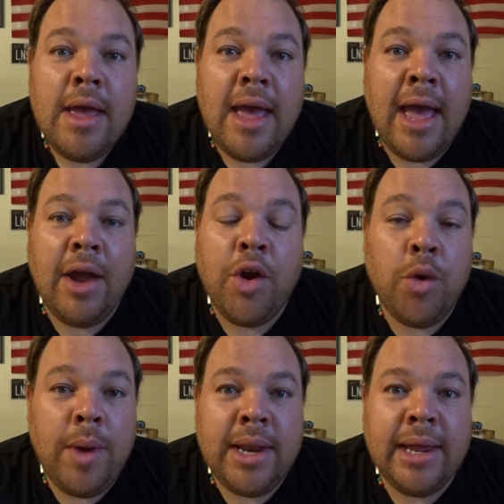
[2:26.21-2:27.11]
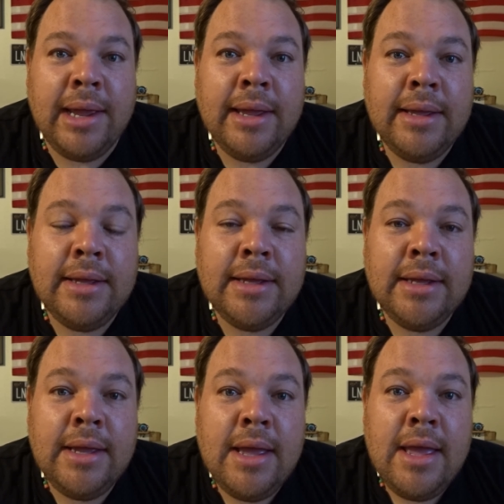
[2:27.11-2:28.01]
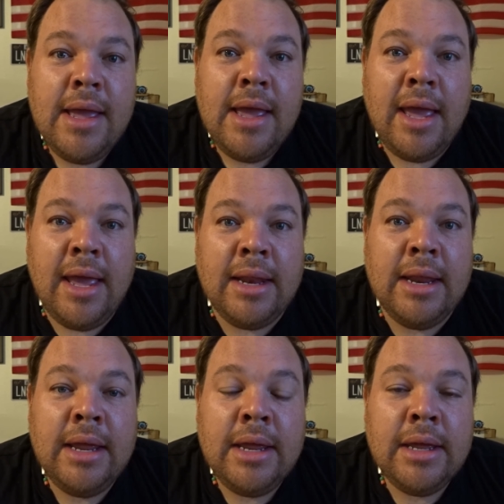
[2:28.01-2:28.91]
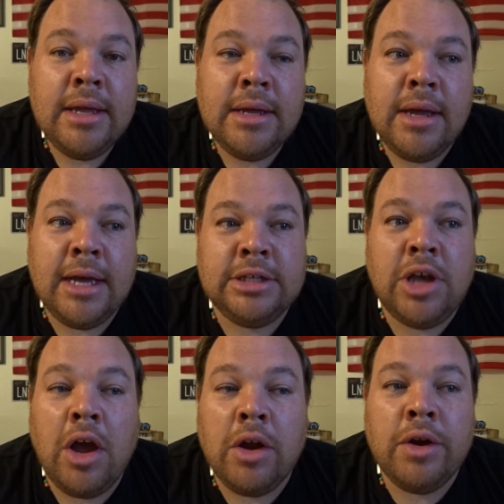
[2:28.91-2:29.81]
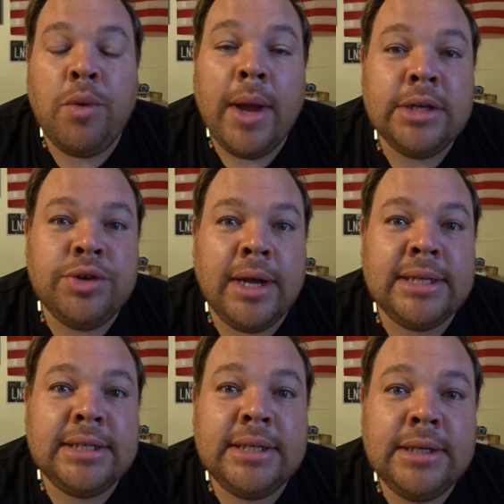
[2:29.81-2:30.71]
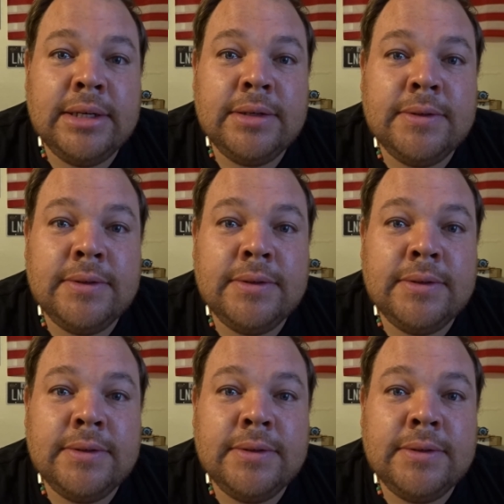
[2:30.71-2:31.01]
at her wedding, and I saw her in a white dress.